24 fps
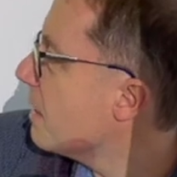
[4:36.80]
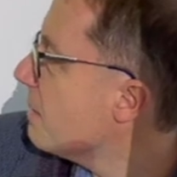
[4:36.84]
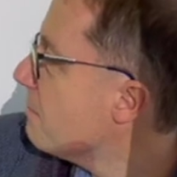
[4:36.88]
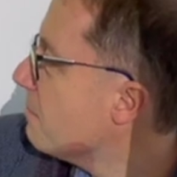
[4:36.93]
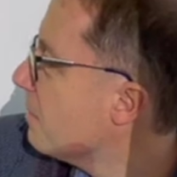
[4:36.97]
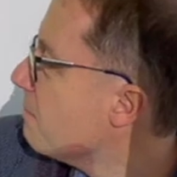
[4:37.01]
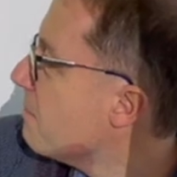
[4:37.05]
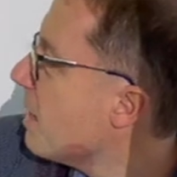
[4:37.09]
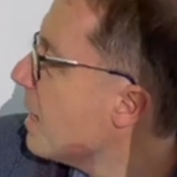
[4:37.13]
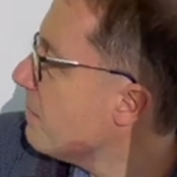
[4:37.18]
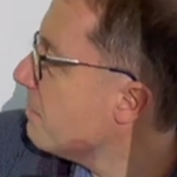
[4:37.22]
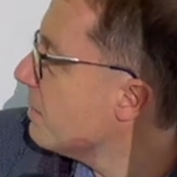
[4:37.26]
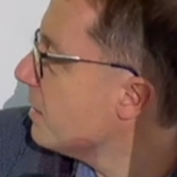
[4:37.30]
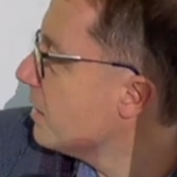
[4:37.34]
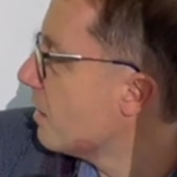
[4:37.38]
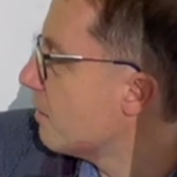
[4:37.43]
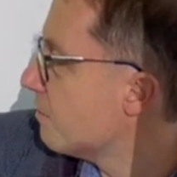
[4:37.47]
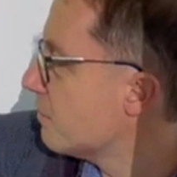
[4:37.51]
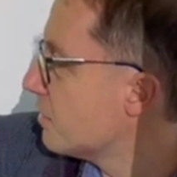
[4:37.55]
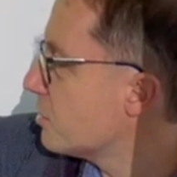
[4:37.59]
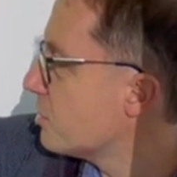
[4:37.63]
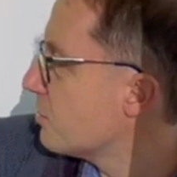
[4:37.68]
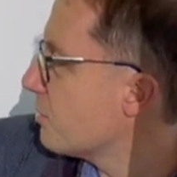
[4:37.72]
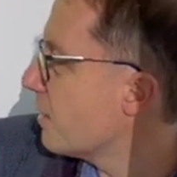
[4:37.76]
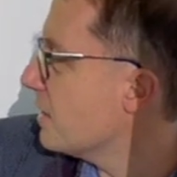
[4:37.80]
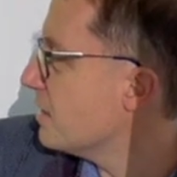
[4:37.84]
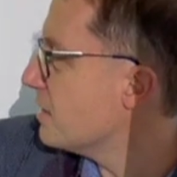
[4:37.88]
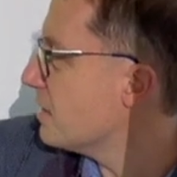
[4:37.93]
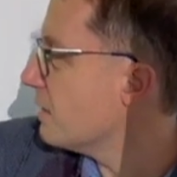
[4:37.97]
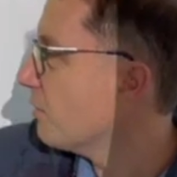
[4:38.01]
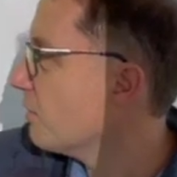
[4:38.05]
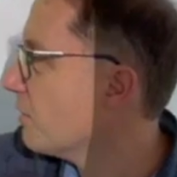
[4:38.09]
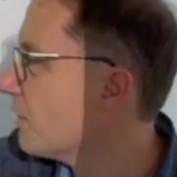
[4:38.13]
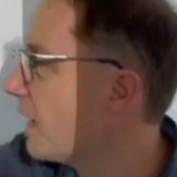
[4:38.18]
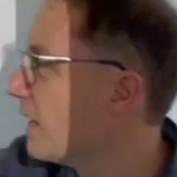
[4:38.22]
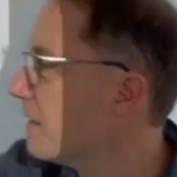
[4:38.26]
maybe number 20 will
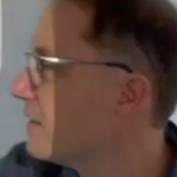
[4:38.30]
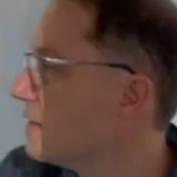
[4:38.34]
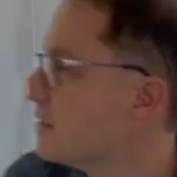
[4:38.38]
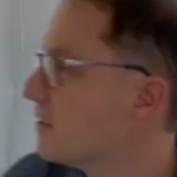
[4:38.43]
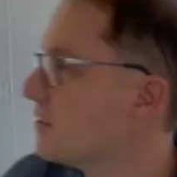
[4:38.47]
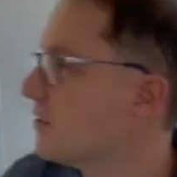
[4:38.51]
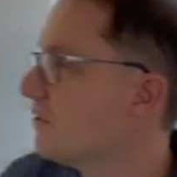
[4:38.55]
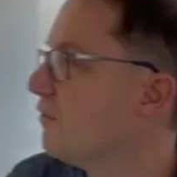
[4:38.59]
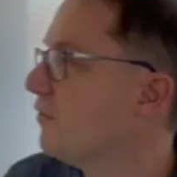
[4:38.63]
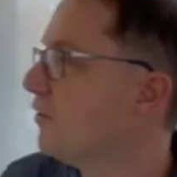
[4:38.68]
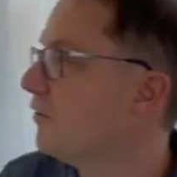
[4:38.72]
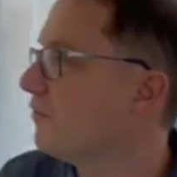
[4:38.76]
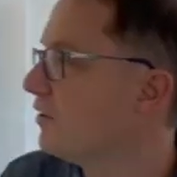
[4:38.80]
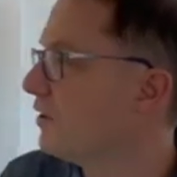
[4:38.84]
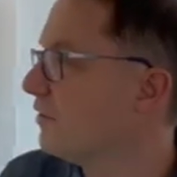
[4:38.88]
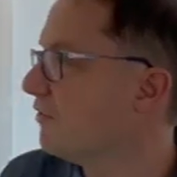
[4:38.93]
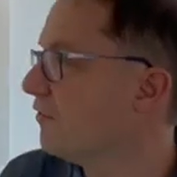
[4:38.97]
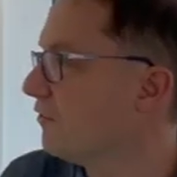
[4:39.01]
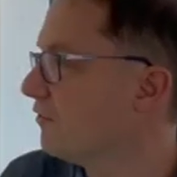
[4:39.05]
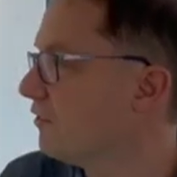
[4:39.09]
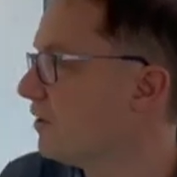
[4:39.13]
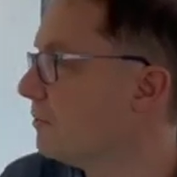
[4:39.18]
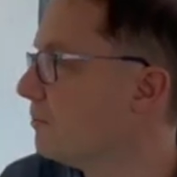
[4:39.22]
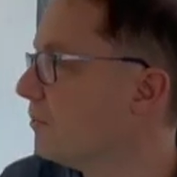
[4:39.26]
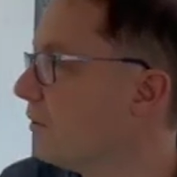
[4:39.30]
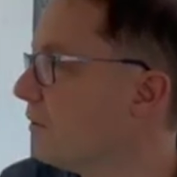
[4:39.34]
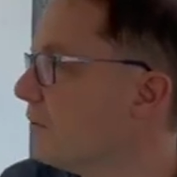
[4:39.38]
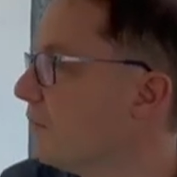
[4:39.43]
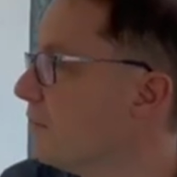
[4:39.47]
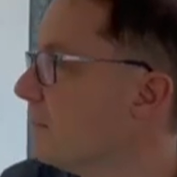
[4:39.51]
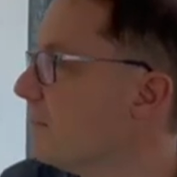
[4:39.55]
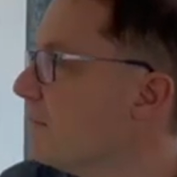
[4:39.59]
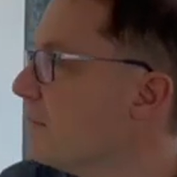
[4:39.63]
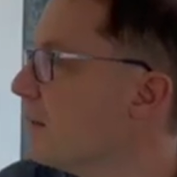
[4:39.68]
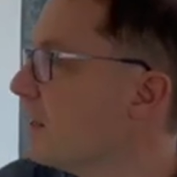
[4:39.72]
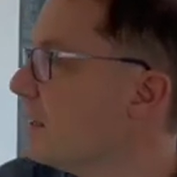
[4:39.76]
get. It's a 50-50 ball.
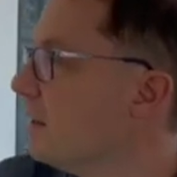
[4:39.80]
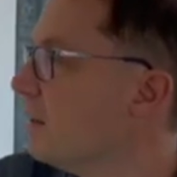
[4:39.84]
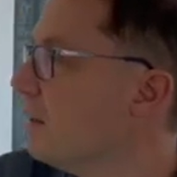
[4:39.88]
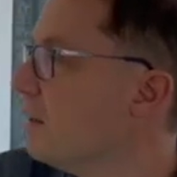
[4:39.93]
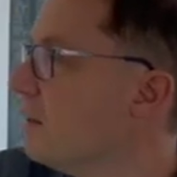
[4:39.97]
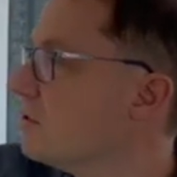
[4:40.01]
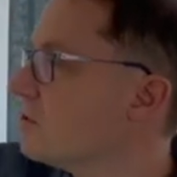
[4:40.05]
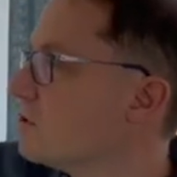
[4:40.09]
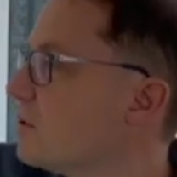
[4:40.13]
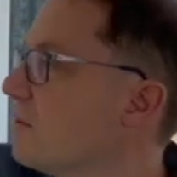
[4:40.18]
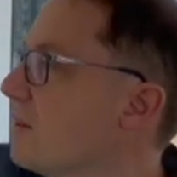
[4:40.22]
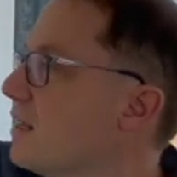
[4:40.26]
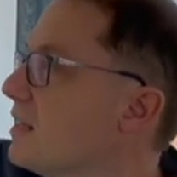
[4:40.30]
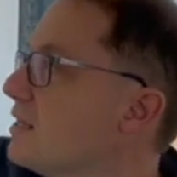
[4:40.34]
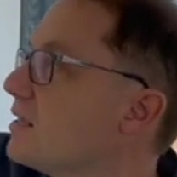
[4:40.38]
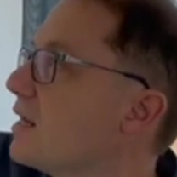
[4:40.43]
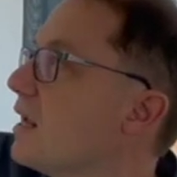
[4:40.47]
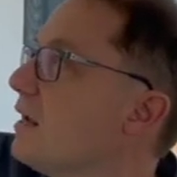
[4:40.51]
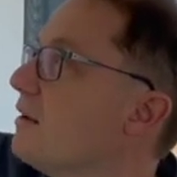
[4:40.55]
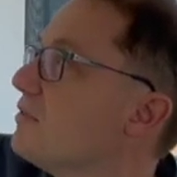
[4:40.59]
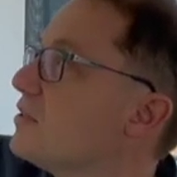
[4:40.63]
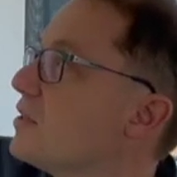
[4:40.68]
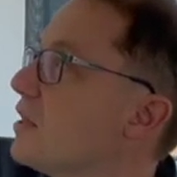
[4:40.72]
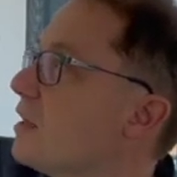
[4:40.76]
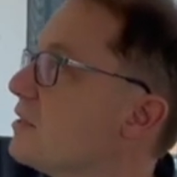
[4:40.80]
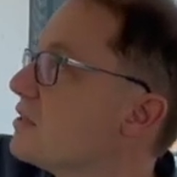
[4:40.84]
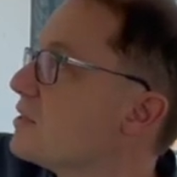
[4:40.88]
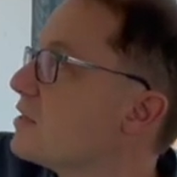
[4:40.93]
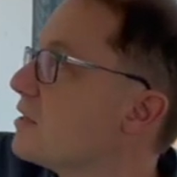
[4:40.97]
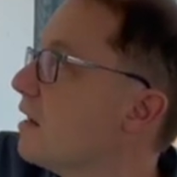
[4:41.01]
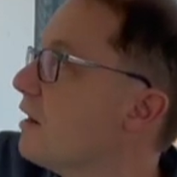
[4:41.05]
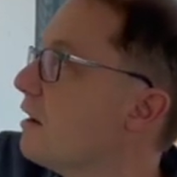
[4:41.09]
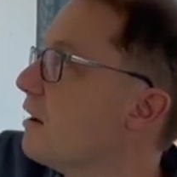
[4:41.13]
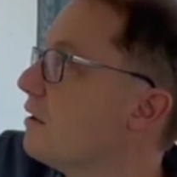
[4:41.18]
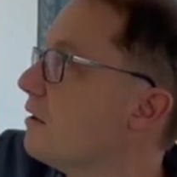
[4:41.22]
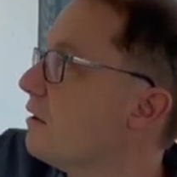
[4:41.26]
So this gives us
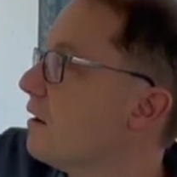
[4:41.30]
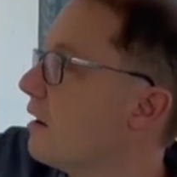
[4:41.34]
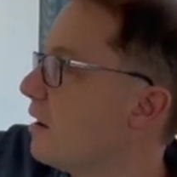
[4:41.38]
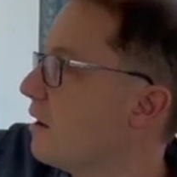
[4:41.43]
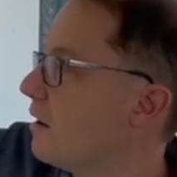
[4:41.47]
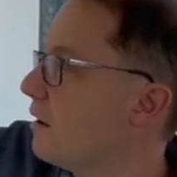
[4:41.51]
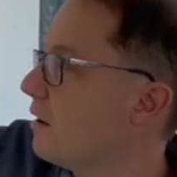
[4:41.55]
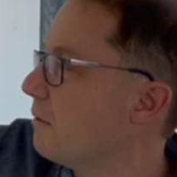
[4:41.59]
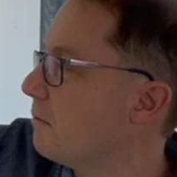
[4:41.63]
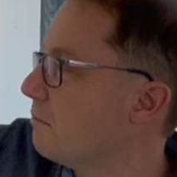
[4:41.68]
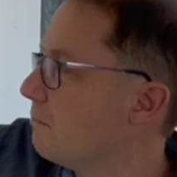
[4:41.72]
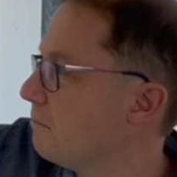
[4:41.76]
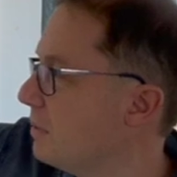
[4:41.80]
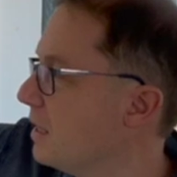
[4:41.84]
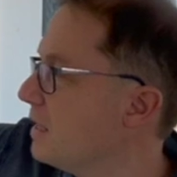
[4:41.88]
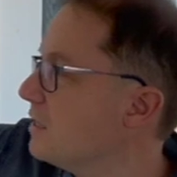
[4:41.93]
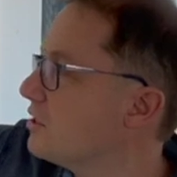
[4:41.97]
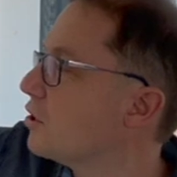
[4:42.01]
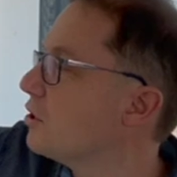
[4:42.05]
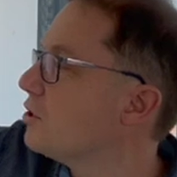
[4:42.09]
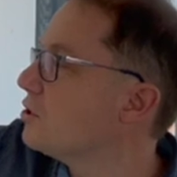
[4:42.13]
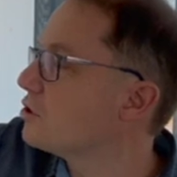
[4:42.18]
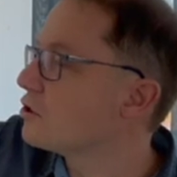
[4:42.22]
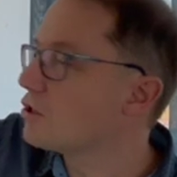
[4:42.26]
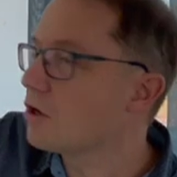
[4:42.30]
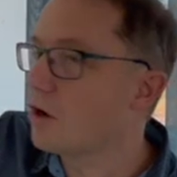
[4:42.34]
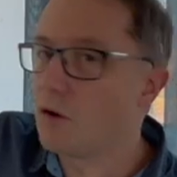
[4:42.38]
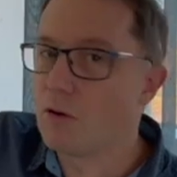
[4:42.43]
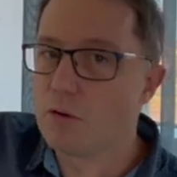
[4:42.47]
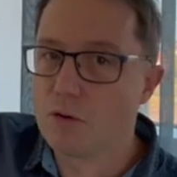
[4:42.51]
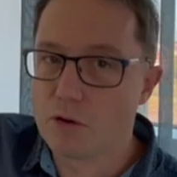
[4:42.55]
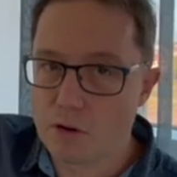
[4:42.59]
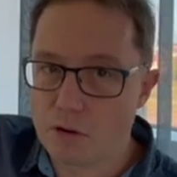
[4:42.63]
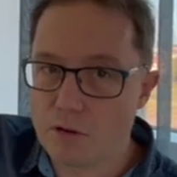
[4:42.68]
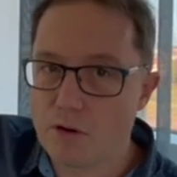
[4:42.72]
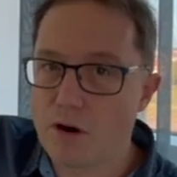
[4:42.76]
our pitch control
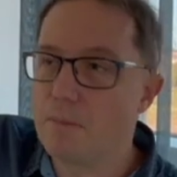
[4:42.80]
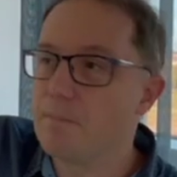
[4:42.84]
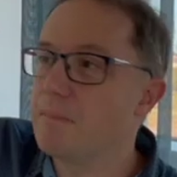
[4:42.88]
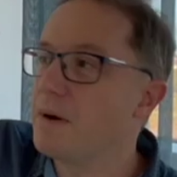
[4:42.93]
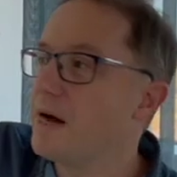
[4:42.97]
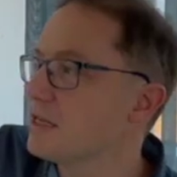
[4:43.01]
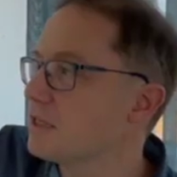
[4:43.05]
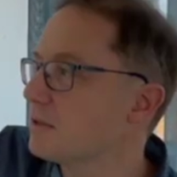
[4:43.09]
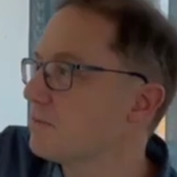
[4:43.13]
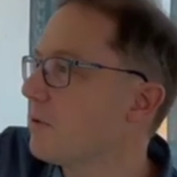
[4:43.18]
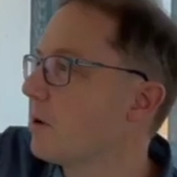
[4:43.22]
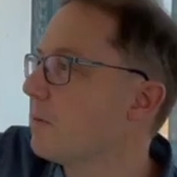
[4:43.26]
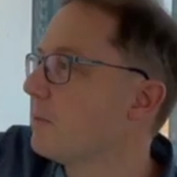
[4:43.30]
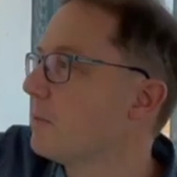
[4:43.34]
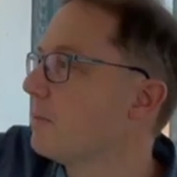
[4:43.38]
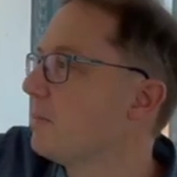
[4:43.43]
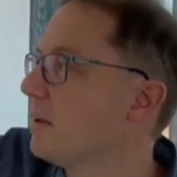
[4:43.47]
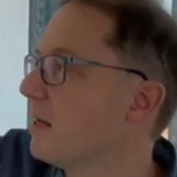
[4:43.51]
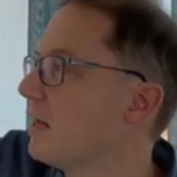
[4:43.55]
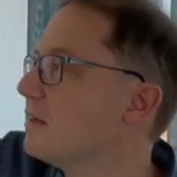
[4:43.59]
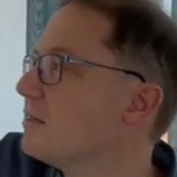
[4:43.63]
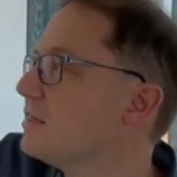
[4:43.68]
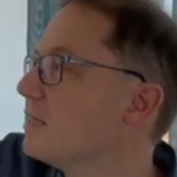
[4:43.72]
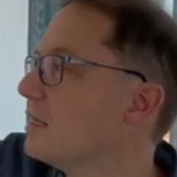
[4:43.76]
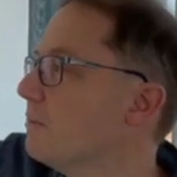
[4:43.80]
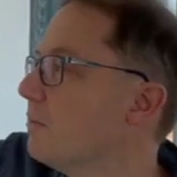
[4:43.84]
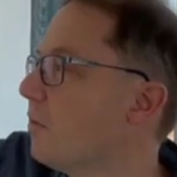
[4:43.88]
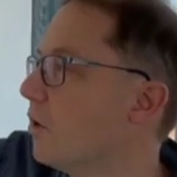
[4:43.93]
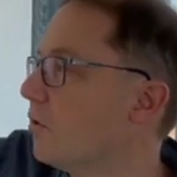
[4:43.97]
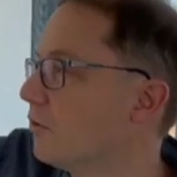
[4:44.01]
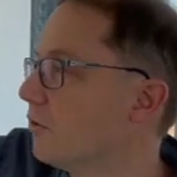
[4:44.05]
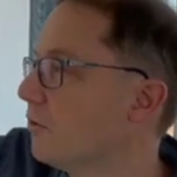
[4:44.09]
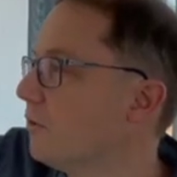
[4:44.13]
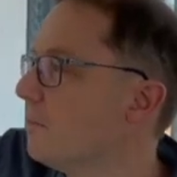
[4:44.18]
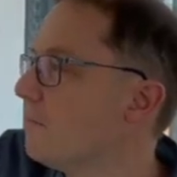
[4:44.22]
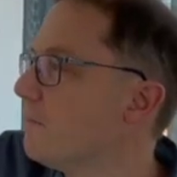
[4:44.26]
or our pass probability
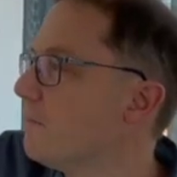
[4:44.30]
model.